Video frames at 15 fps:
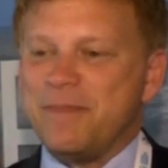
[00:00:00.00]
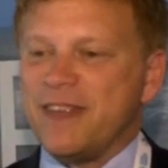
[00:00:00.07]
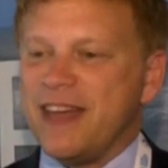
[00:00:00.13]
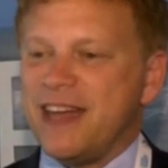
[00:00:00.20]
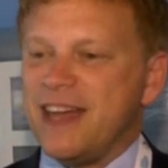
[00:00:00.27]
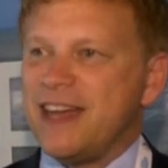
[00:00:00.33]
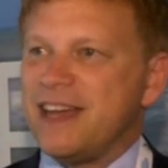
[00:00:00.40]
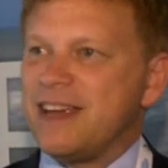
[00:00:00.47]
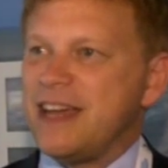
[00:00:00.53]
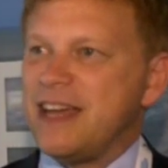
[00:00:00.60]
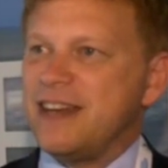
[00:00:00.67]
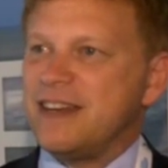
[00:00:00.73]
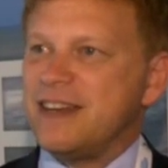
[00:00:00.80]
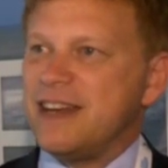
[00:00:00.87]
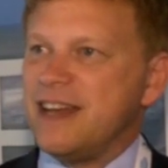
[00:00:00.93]
here
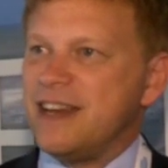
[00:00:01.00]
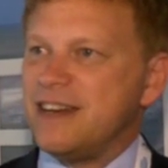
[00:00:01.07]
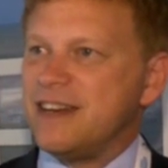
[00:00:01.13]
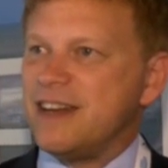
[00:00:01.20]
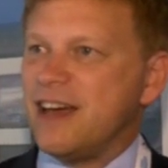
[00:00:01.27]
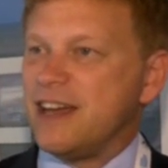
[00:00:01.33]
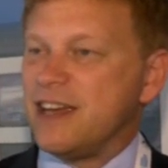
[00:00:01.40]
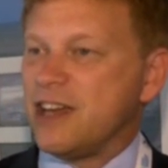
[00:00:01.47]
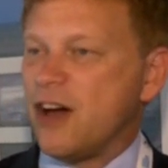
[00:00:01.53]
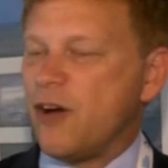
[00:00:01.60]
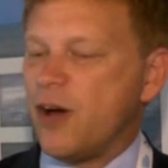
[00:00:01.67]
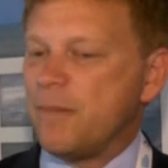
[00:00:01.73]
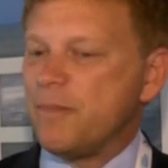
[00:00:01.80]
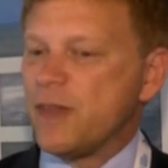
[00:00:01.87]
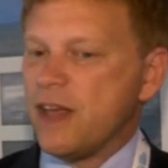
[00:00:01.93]
in
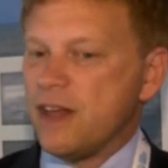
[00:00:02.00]
Goa.